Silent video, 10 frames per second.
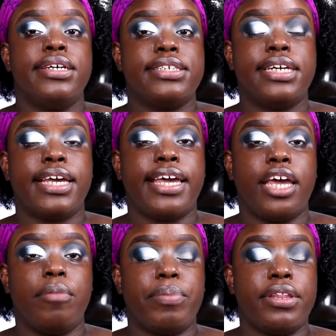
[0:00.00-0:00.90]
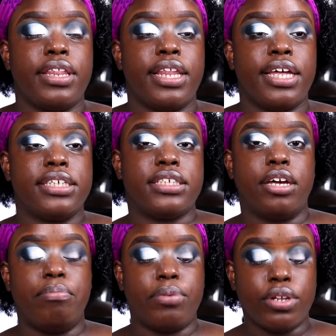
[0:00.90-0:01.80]
to keep this
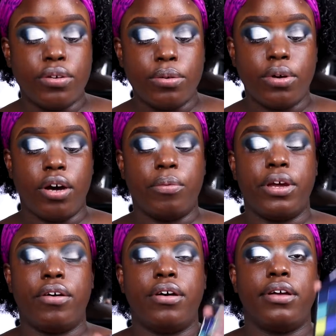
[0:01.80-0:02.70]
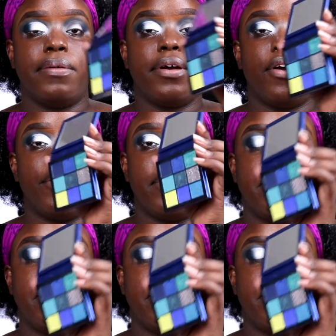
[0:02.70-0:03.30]
blue going